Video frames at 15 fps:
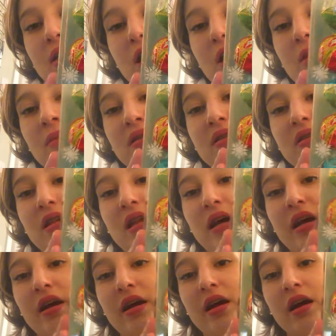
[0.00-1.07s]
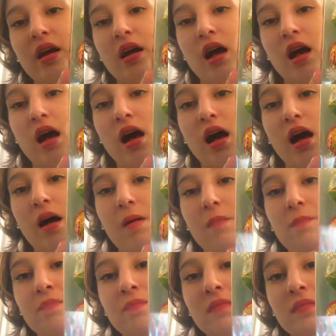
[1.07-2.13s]
Sorry about the glare.
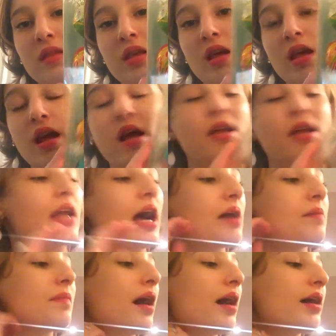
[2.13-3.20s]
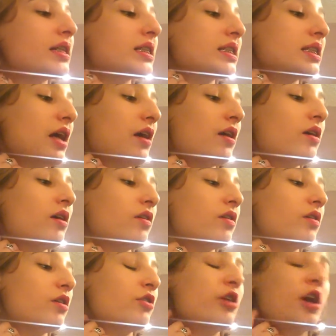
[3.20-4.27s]
Um, nine bucks,
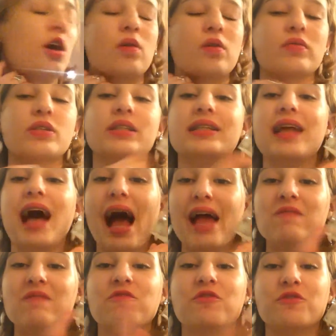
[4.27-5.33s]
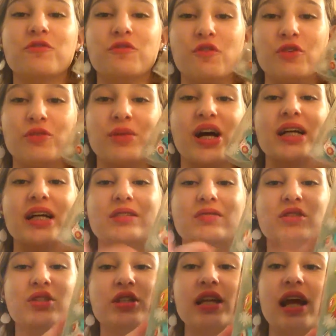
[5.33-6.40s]
or no, it was nine for four bucks.
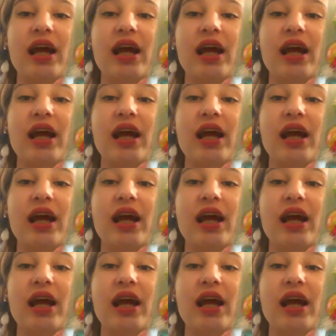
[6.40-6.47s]
It was three